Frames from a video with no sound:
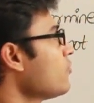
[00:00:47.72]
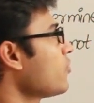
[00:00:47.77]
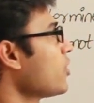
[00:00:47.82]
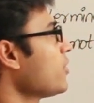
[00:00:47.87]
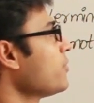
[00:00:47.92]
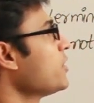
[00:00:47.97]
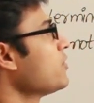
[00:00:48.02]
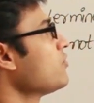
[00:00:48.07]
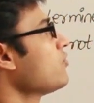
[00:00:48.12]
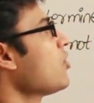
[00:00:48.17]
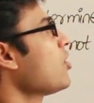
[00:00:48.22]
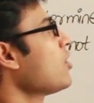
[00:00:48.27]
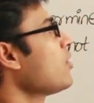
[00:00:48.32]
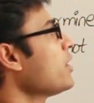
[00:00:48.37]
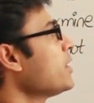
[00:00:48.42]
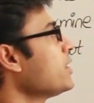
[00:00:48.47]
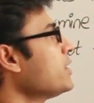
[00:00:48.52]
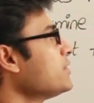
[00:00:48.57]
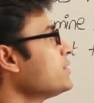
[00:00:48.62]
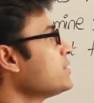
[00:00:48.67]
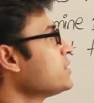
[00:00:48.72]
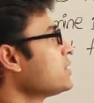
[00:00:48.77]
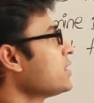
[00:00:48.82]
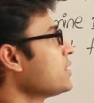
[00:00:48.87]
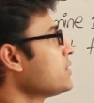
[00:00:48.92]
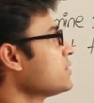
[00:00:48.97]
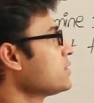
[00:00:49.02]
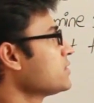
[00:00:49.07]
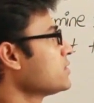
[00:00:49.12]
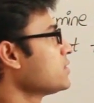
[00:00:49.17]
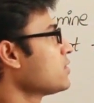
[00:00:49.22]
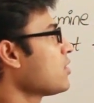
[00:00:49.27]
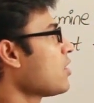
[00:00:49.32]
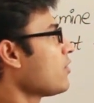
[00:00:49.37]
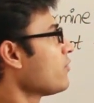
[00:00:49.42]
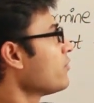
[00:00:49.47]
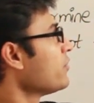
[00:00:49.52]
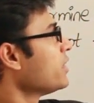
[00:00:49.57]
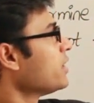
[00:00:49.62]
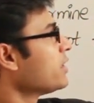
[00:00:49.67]
From the following instance
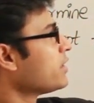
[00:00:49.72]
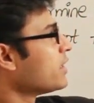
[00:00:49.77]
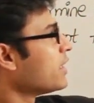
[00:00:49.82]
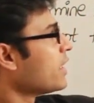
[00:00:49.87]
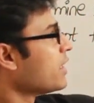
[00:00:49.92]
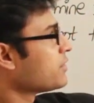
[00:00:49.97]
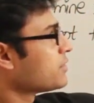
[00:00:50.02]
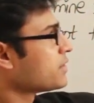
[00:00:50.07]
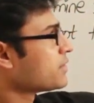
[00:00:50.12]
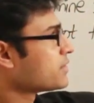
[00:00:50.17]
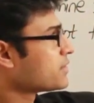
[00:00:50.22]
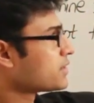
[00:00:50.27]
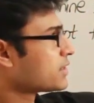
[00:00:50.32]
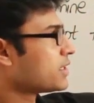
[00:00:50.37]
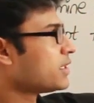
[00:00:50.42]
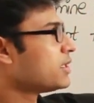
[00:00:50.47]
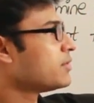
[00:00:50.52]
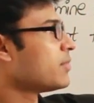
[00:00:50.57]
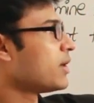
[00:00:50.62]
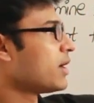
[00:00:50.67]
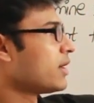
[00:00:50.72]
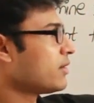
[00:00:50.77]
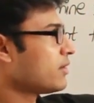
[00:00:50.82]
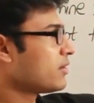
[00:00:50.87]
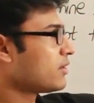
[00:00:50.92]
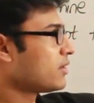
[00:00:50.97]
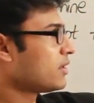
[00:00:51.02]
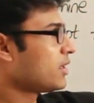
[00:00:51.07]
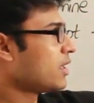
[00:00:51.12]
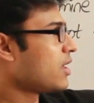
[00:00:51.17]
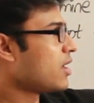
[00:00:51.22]
of the relation schema